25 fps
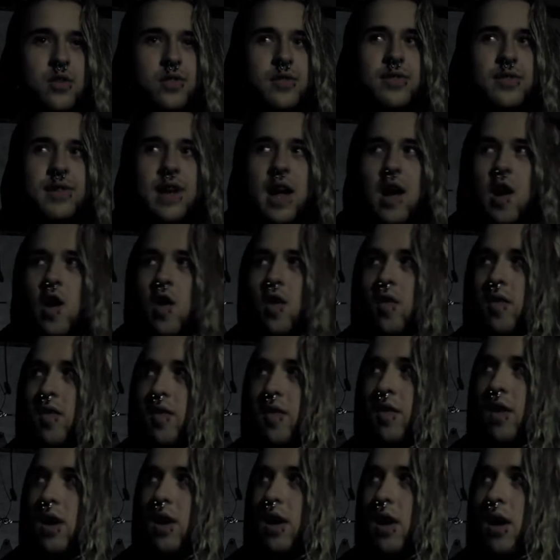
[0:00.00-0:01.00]

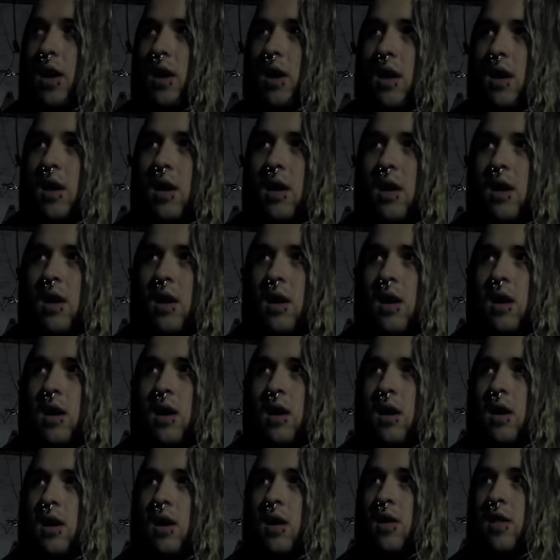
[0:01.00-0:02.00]
yourself
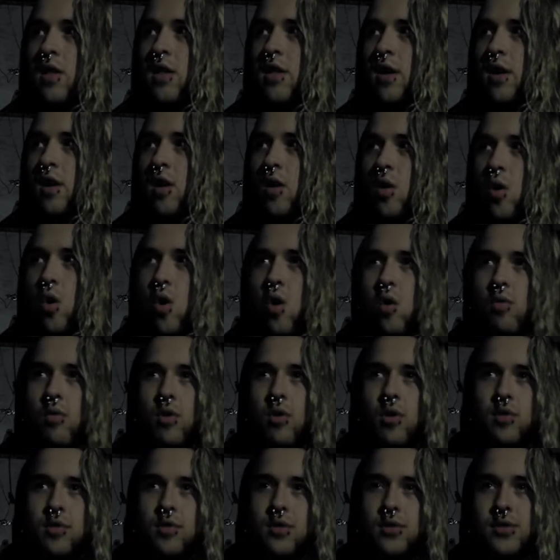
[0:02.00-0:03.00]
the
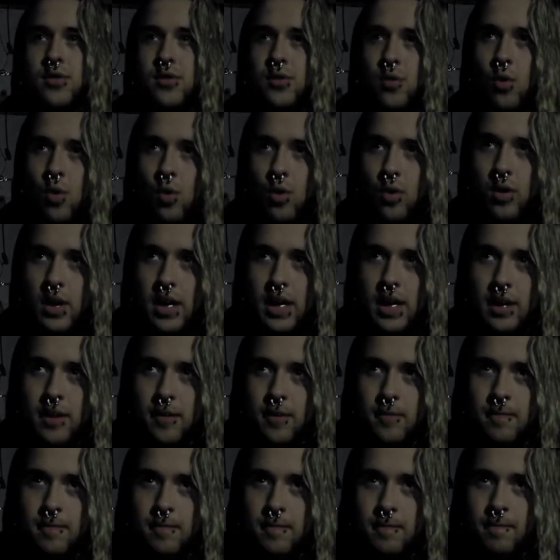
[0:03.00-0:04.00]
horror story.
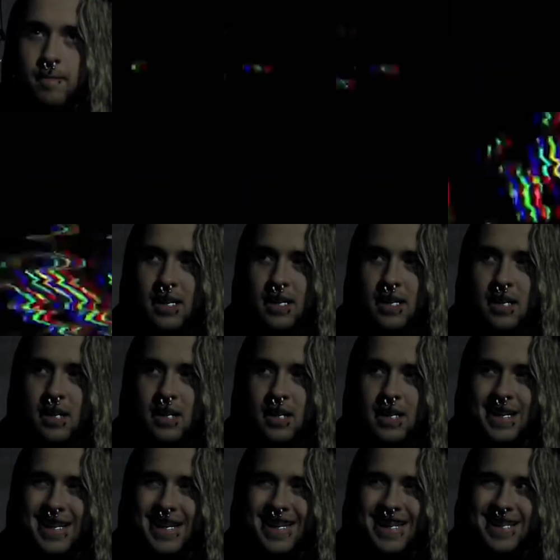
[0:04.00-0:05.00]

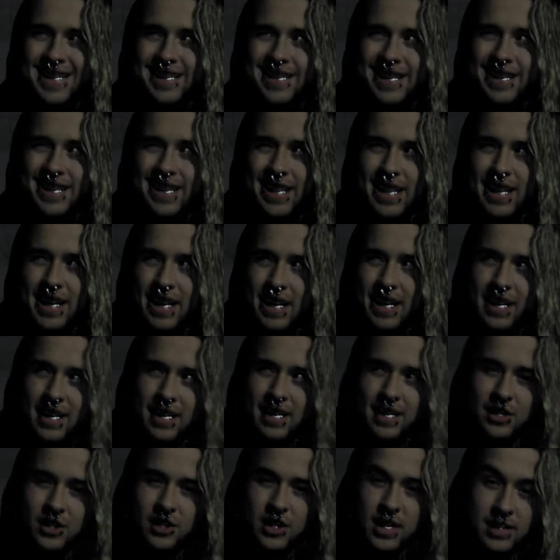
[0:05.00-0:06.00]
Is it
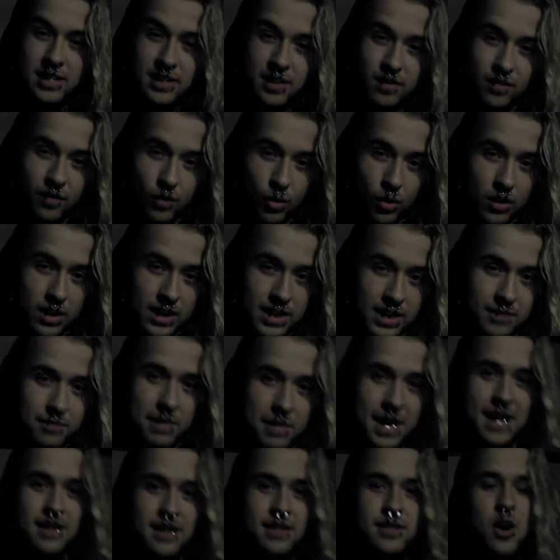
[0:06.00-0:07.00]
the Jason Voorhees
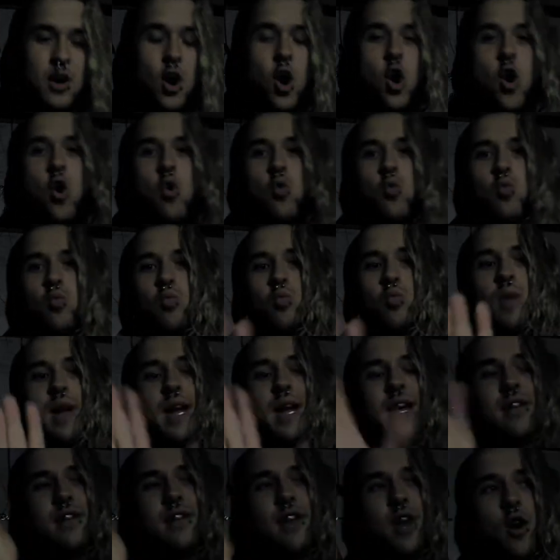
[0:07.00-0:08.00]
mask? Oh,
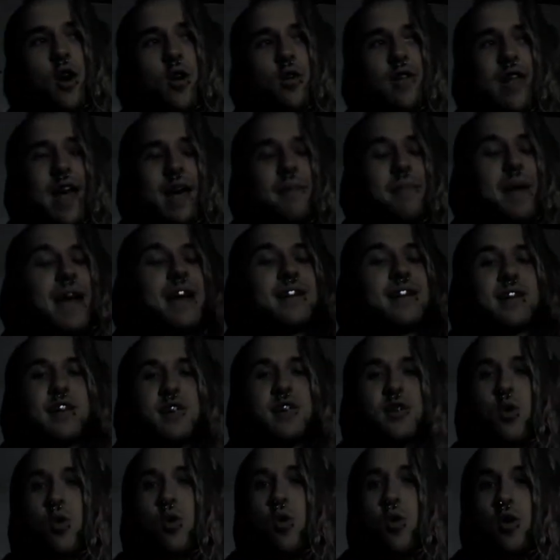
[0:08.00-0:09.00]
wait, no, that mask
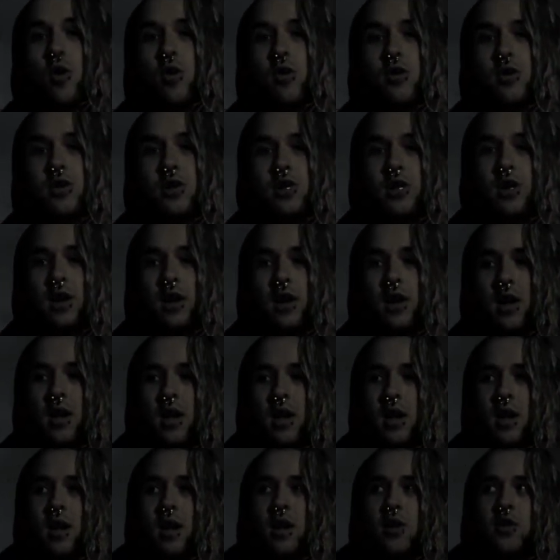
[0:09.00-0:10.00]
is orange.
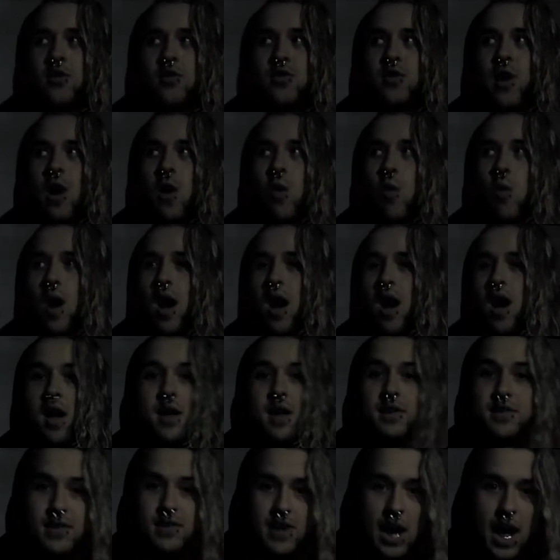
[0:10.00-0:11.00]
So uh,
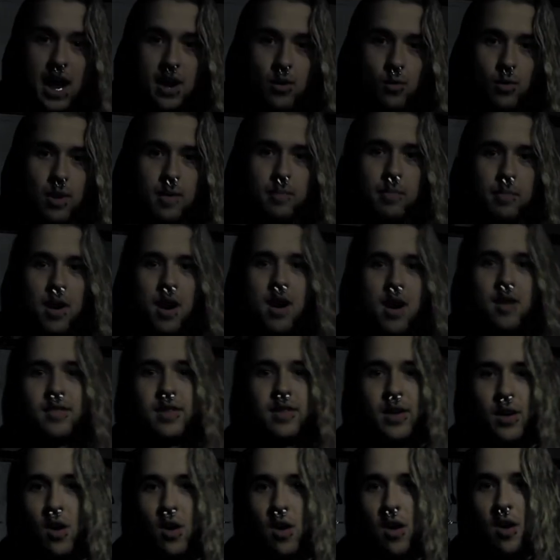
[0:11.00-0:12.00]
it's not a ripoff
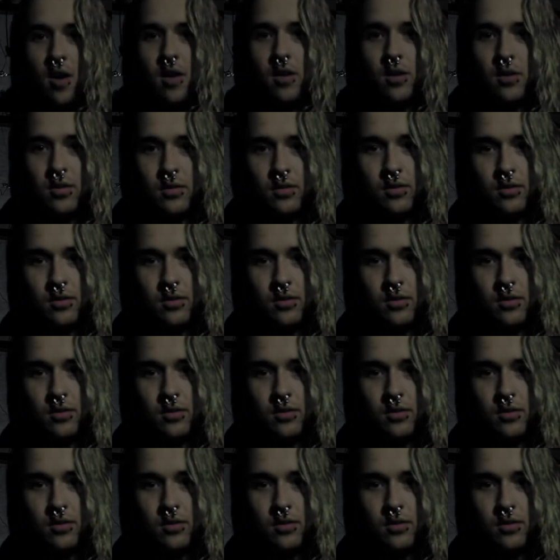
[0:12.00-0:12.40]
at all.